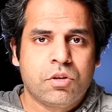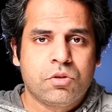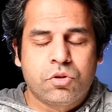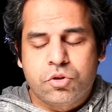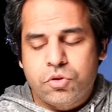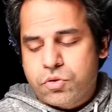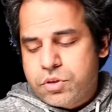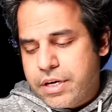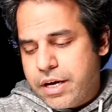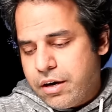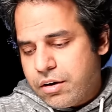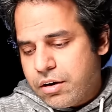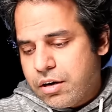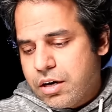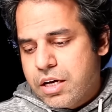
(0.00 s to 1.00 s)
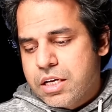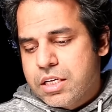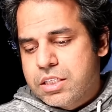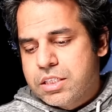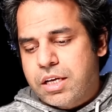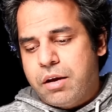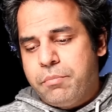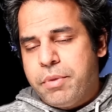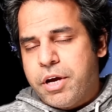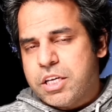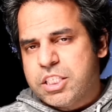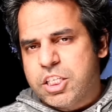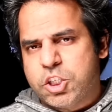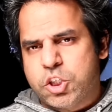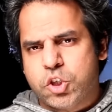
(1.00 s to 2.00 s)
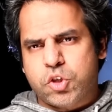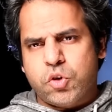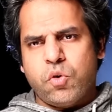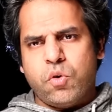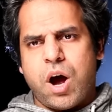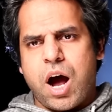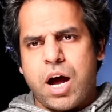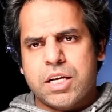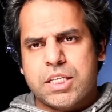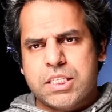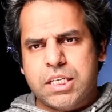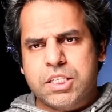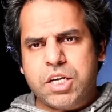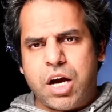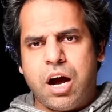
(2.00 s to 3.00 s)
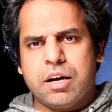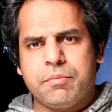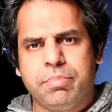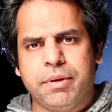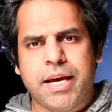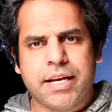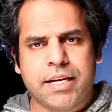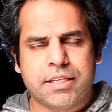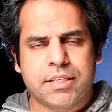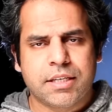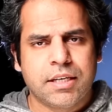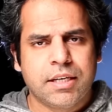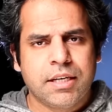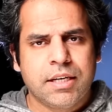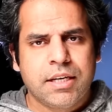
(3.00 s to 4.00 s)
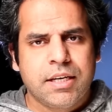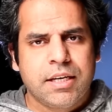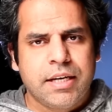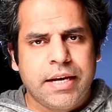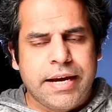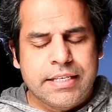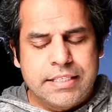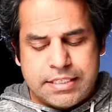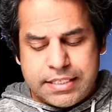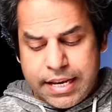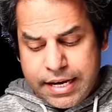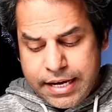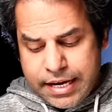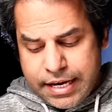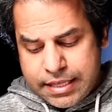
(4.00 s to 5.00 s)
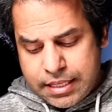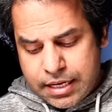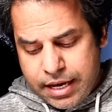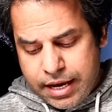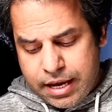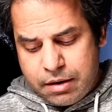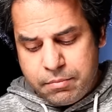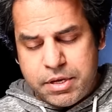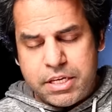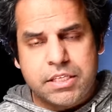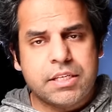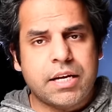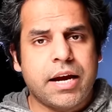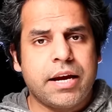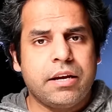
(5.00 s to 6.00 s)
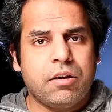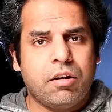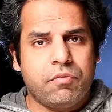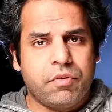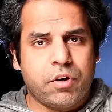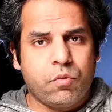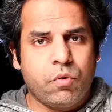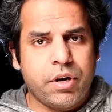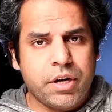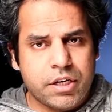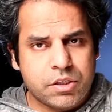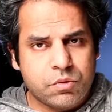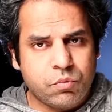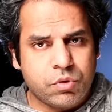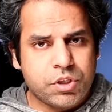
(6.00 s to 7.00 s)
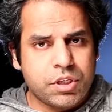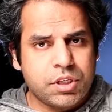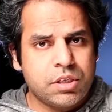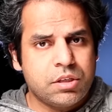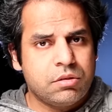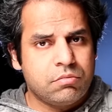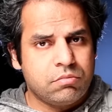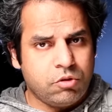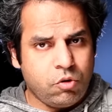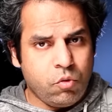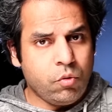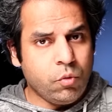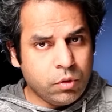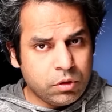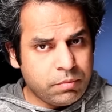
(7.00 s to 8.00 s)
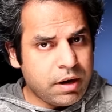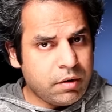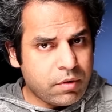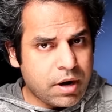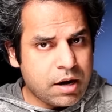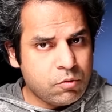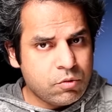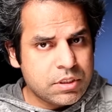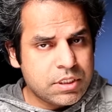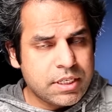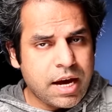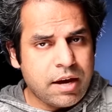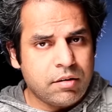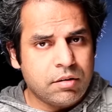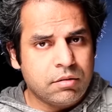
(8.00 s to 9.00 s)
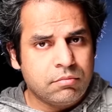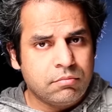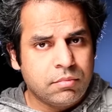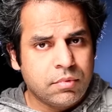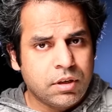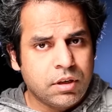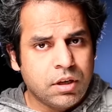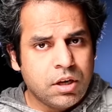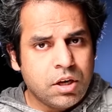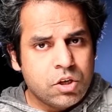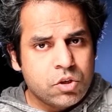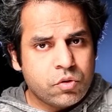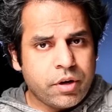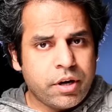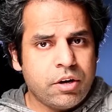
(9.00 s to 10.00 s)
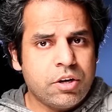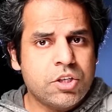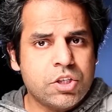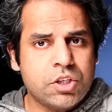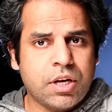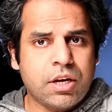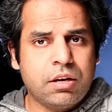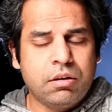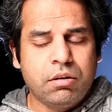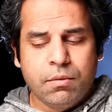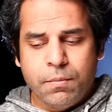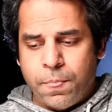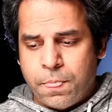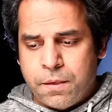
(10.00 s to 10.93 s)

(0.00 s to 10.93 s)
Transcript: So shows here, sun, because it's so hot, such a hot planet, and sitting in the enemy sign of Aquarius, which is co-ruled by Rahu and Saturn. So here's sun,